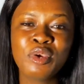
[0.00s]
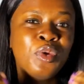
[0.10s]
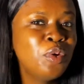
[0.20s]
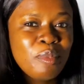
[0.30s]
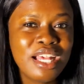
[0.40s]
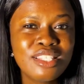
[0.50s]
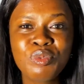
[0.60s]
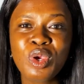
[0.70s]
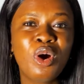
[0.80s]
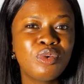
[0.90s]
humans
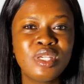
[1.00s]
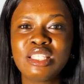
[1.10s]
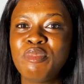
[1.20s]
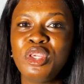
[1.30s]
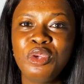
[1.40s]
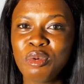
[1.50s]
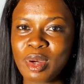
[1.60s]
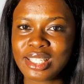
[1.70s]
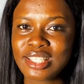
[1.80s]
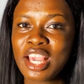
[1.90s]
will always be
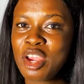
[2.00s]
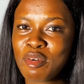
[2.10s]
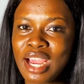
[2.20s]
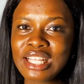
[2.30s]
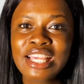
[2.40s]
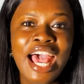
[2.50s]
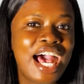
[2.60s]
humans, right?